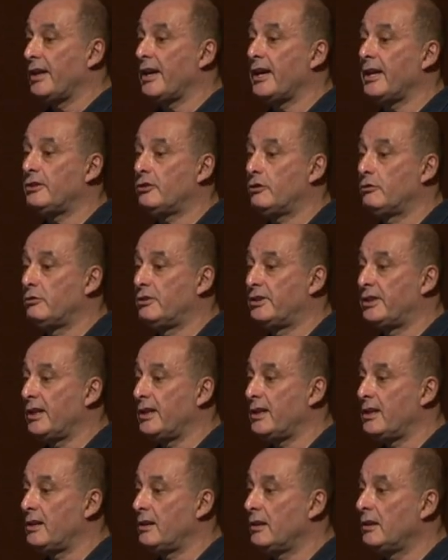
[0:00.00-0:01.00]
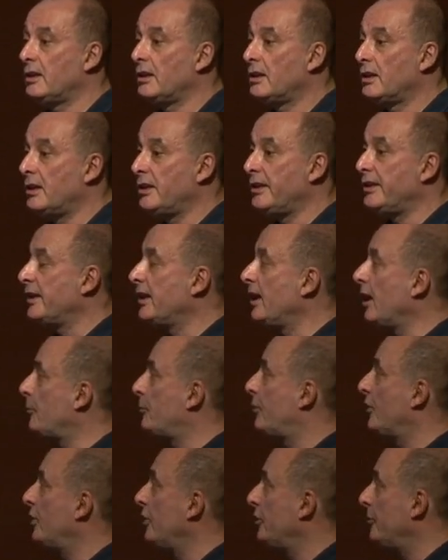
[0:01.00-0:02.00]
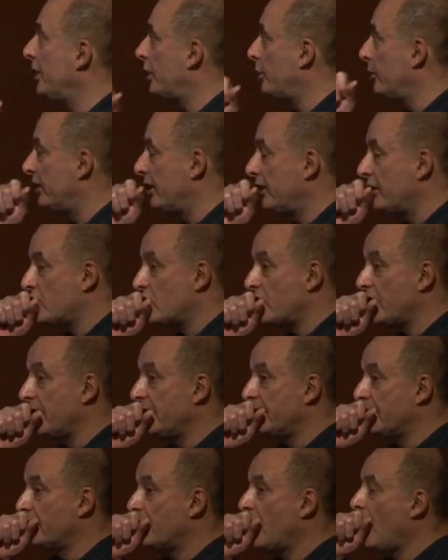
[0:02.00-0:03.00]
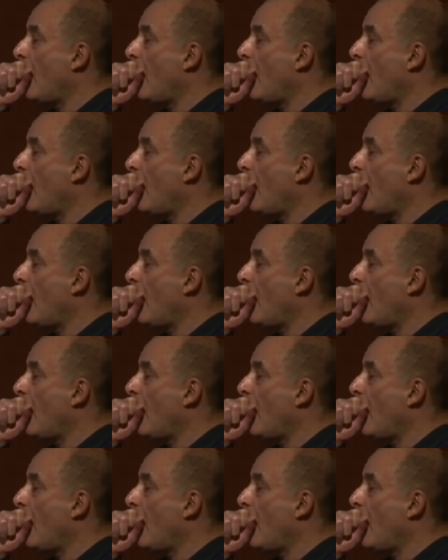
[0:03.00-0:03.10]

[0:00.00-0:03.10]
head-to-tail linear polyubiquitin chains.